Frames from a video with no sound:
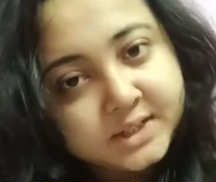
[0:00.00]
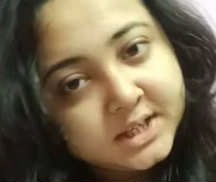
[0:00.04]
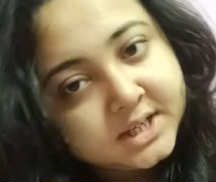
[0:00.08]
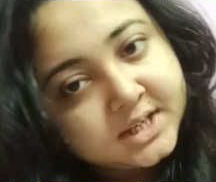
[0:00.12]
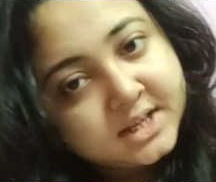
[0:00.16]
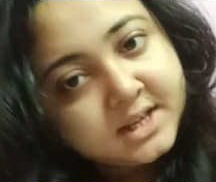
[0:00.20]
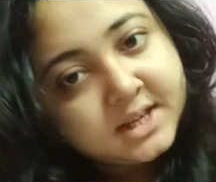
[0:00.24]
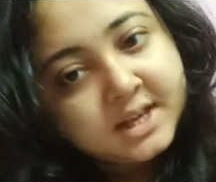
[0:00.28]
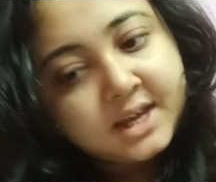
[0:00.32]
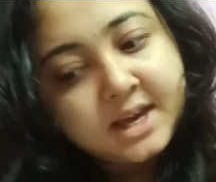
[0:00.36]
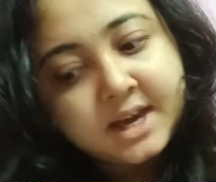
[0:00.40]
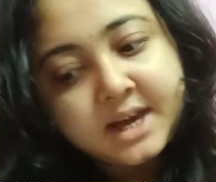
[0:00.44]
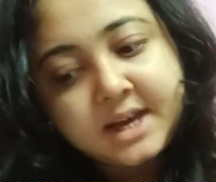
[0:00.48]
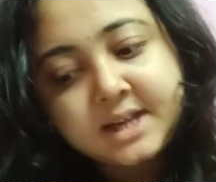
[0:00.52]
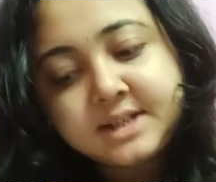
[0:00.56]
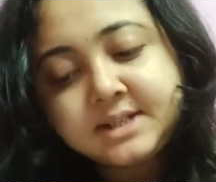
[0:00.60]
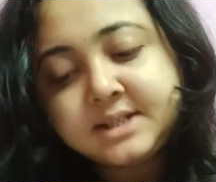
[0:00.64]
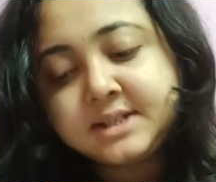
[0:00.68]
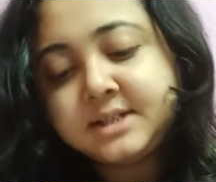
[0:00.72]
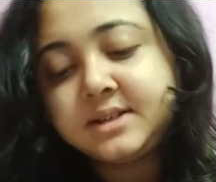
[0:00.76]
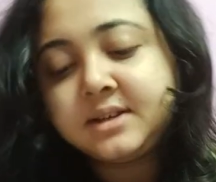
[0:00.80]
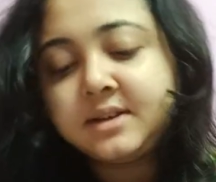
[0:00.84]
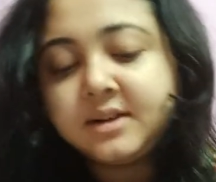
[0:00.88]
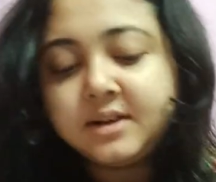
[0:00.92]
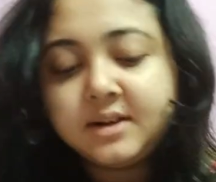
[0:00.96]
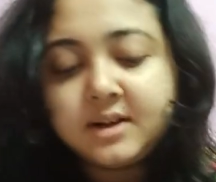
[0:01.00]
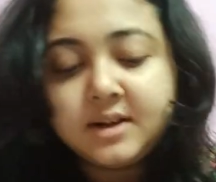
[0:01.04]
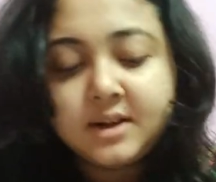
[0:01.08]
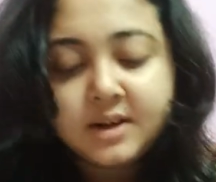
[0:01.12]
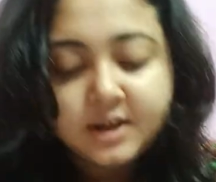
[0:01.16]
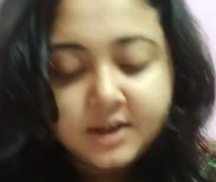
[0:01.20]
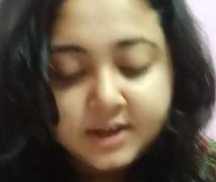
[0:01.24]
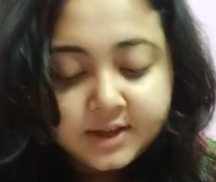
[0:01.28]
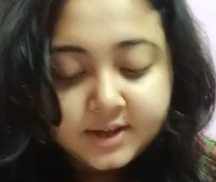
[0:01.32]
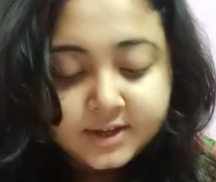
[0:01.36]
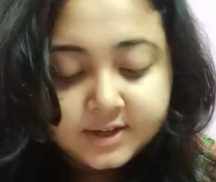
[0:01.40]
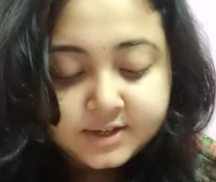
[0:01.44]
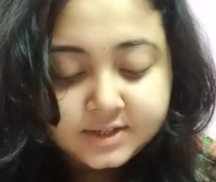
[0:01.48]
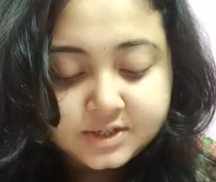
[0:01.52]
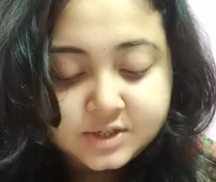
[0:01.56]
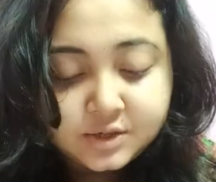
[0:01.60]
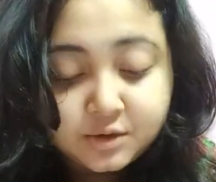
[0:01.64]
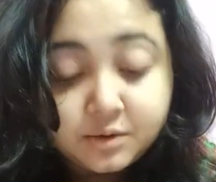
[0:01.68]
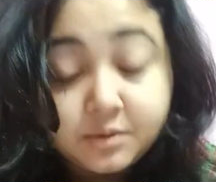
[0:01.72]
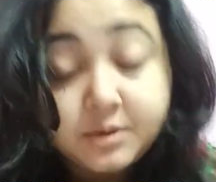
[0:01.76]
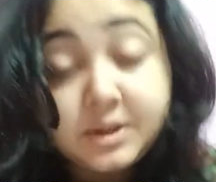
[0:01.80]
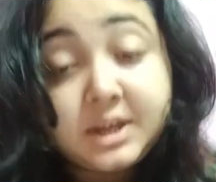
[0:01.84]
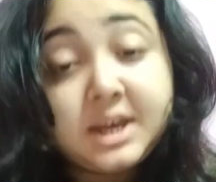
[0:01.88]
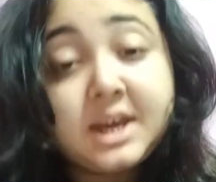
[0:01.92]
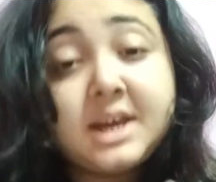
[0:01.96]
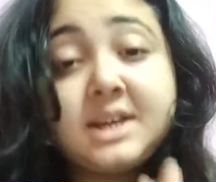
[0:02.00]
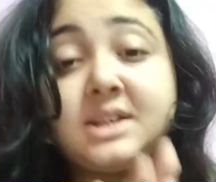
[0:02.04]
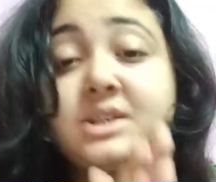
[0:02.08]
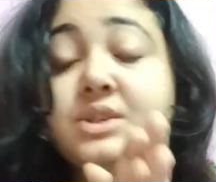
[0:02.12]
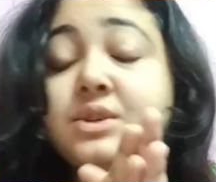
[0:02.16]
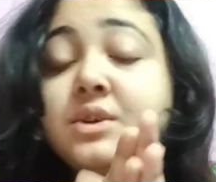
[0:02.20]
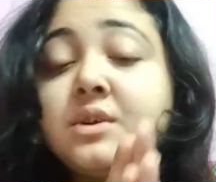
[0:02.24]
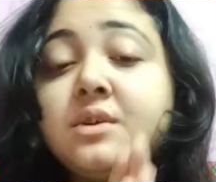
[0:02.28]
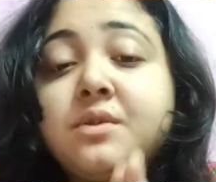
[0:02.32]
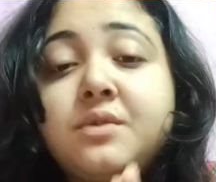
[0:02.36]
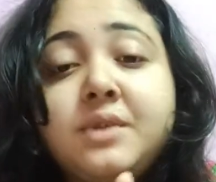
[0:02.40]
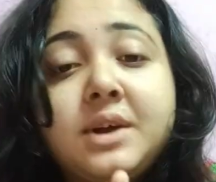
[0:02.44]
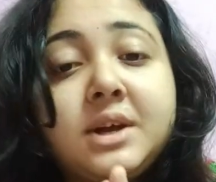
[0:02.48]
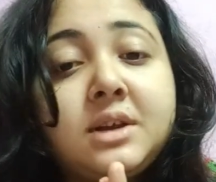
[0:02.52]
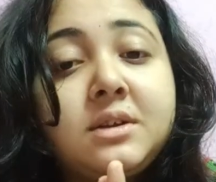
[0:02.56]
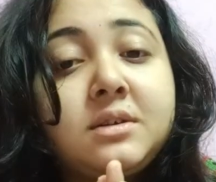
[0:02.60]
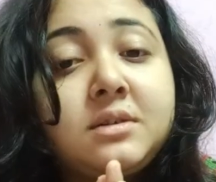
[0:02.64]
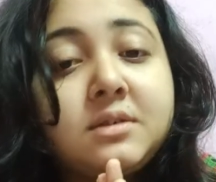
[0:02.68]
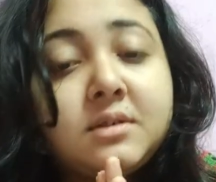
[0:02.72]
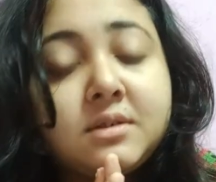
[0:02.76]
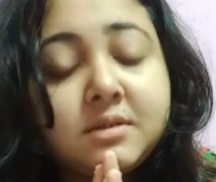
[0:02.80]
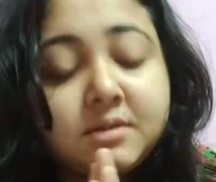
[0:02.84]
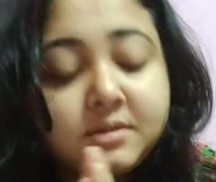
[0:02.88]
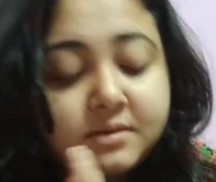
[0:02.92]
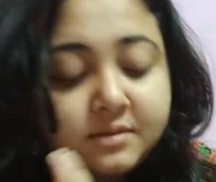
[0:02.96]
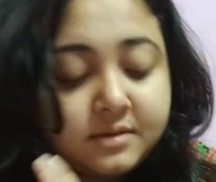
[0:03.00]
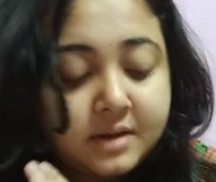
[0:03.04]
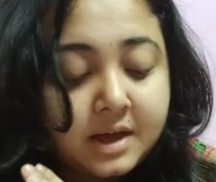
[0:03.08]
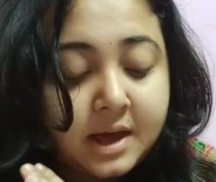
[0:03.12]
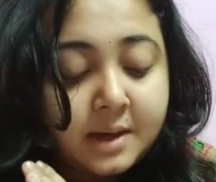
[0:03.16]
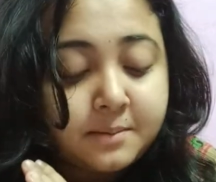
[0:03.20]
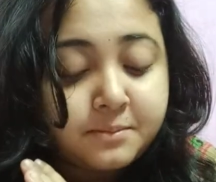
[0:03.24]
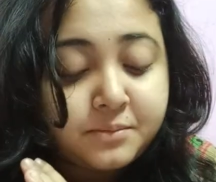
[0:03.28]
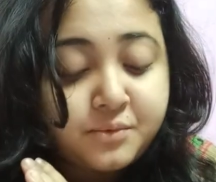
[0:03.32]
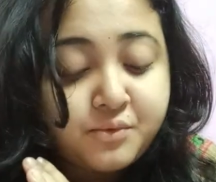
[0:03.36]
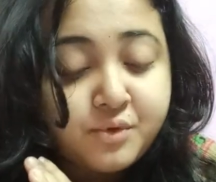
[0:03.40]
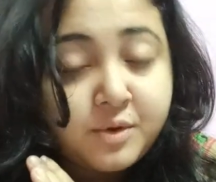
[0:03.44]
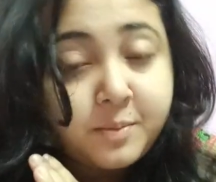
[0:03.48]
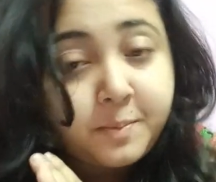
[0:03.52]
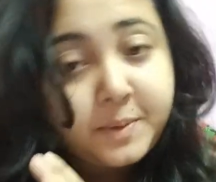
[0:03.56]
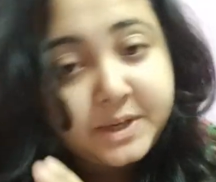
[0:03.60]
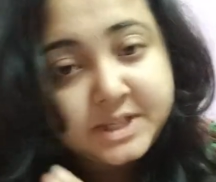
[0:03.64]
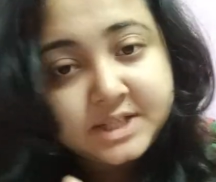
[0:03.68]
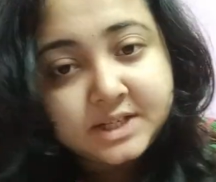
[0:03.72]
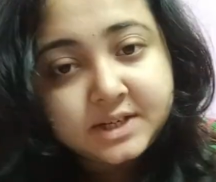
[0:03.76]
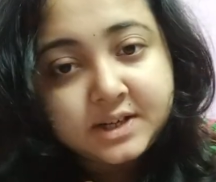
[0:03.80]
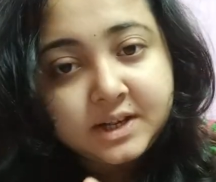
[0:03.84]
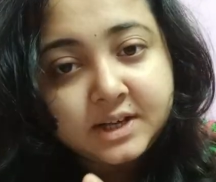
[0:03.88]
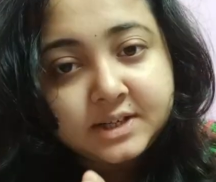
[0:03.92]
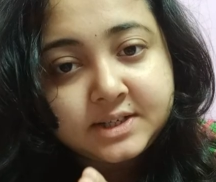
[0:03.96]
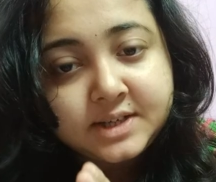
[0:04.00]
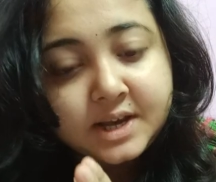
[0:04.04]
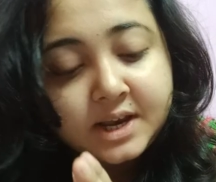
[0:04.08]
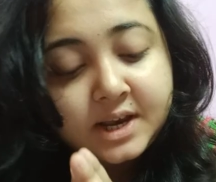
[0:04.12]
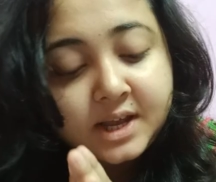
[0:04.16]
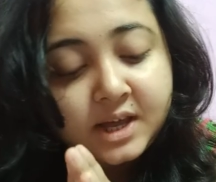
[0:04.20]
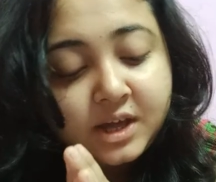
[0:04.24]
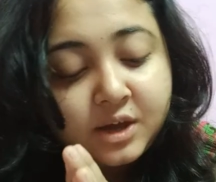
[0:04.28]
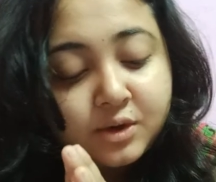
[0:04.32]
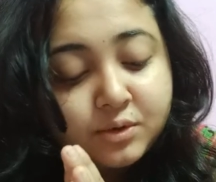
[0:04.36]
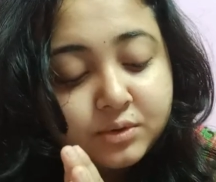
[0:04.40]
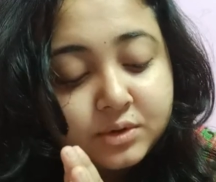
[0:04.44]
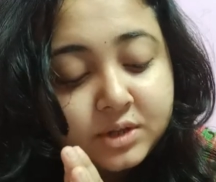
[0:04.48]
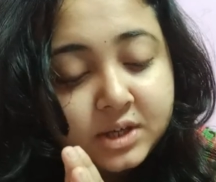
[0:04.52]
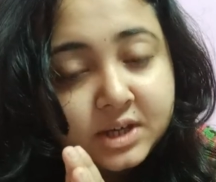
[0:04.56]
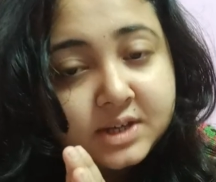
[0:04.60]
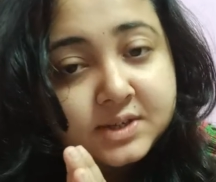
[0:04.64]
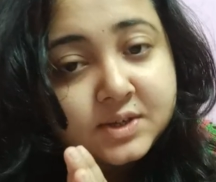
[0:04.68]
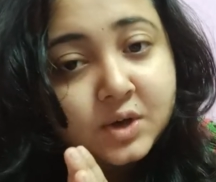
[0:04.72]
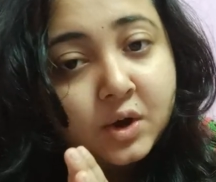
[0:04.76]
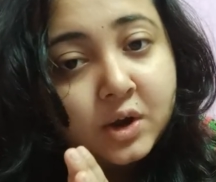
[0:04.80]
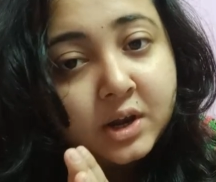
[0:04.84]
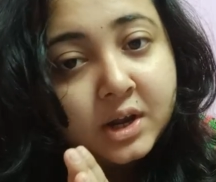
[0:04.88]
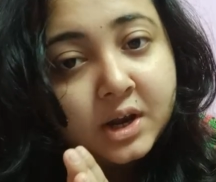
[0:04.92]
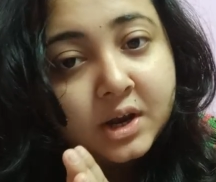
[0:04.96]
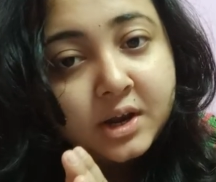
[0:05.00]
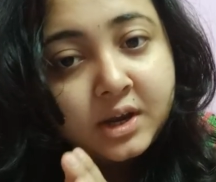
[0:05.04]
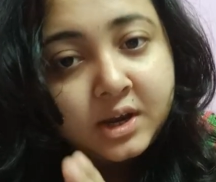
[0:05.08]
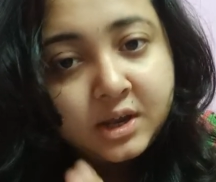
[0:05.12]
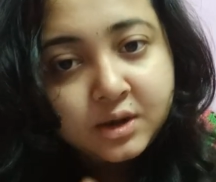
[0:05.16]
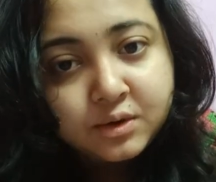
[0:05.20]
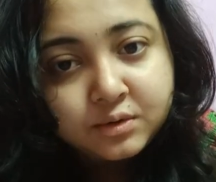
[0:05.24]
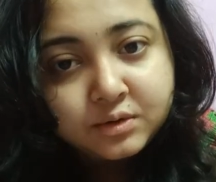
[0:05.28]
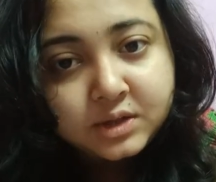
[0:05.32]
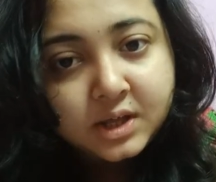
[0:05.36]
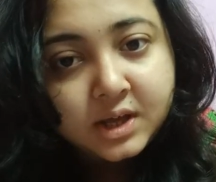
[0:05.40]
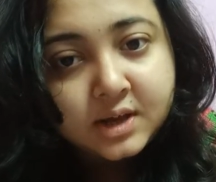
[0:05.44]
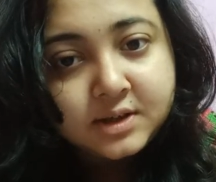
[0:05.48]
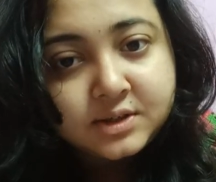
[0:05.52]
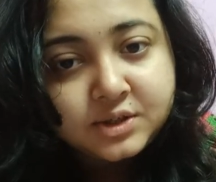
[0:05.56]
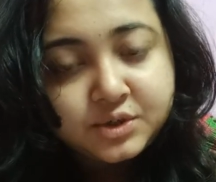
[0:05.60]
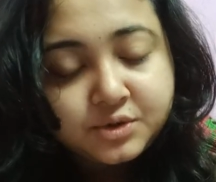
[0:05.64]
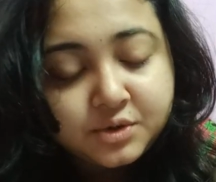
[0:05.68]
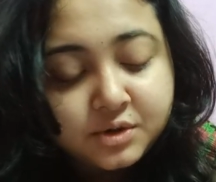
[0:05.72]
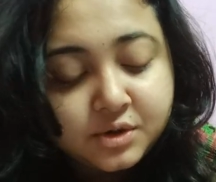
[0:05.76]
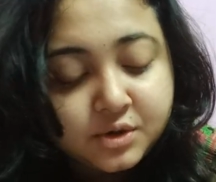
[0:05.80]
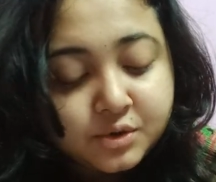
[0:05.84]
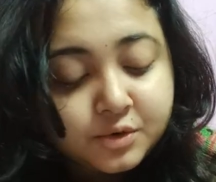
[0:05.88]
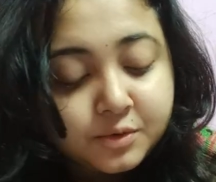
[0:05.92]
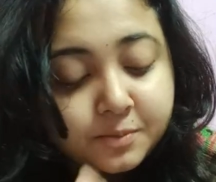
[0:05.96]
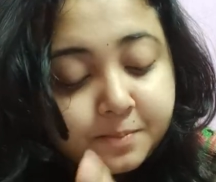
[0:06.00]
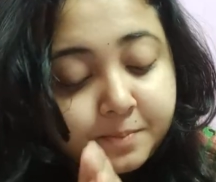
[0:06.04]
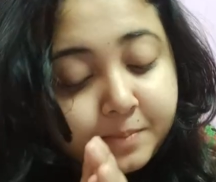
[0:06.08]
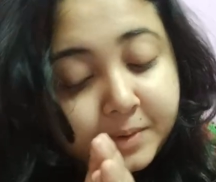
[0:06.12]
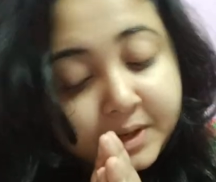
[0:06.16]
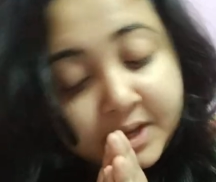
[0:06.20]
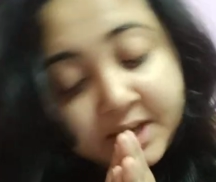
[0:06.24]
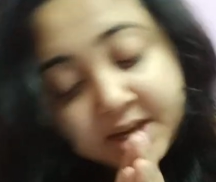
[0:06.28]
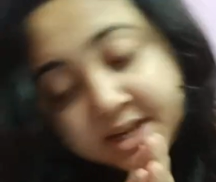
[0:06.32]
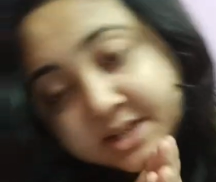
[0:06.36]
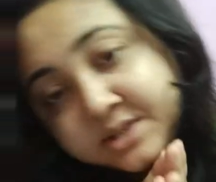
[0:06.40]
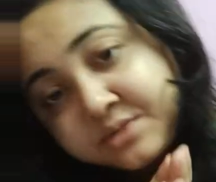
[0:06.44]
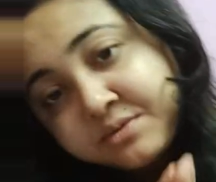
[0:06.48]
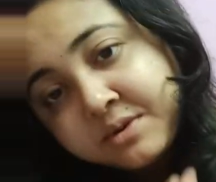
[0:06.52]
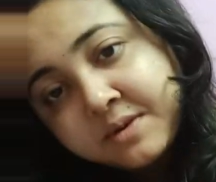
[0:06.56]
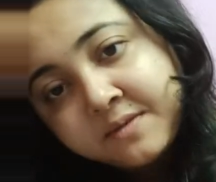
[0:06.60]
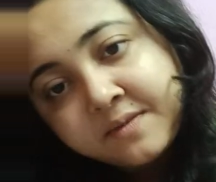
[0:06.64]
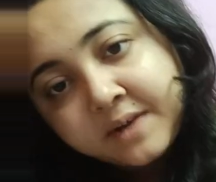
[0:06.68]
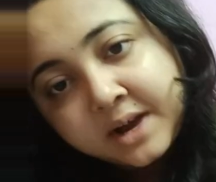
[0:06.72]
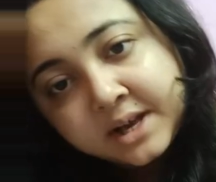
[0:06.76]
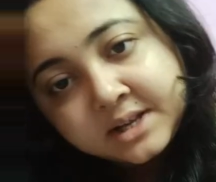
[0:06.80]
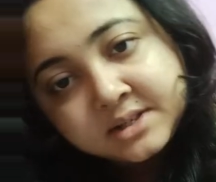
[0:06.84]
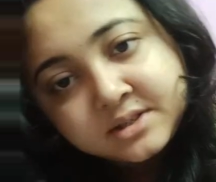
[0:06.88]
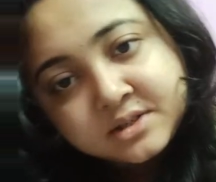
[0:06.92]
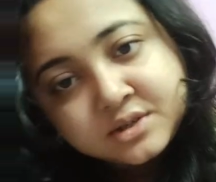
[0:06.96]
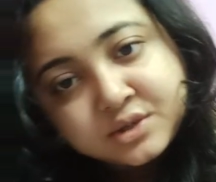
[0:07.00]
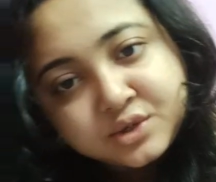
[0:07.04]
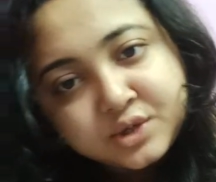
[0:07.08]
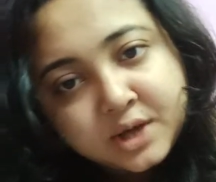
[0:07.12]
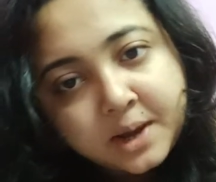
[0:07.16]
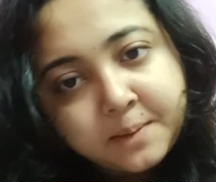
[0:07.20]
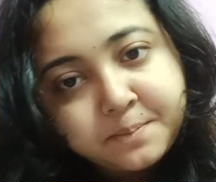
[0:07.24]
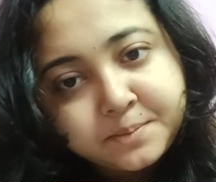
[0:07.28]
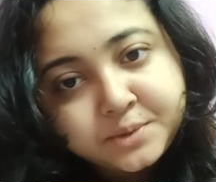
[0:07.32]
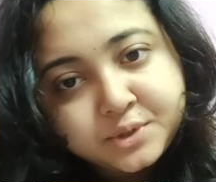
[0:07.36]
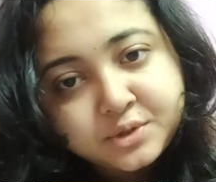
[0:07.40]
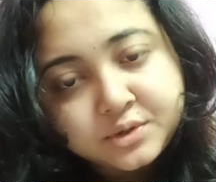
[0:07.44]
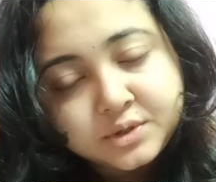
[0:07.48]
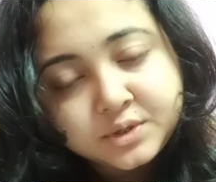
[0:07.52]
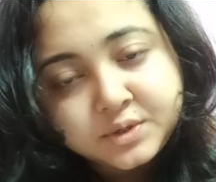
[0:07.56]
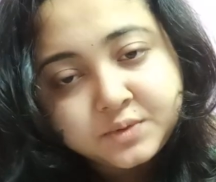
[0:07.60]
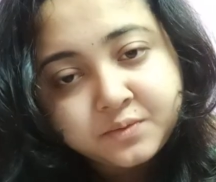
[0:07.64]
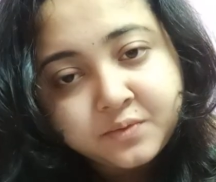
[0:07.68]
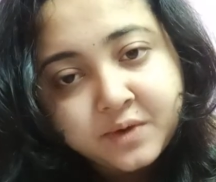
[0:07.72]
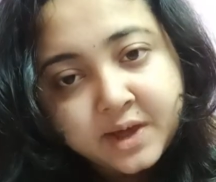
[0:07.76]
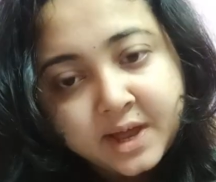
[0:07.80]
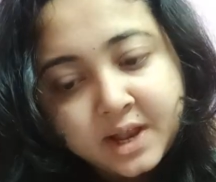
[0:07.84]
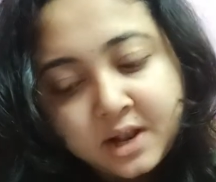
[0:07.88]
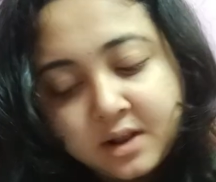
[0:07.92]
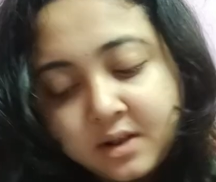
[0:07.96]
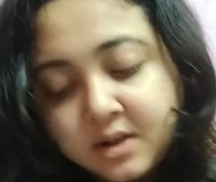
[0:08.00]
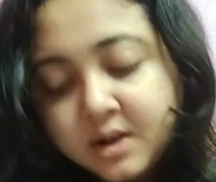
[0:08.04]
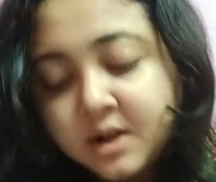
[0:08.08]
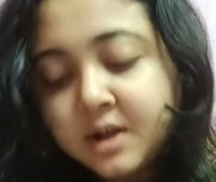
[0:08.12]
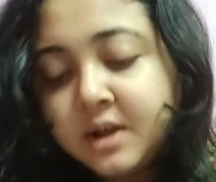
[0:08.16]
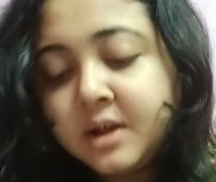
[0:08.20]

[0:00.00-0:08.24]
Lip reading: Yes? So, yes, children, I am repeatedly telling you these all are new things to you. Please revise the chapters well.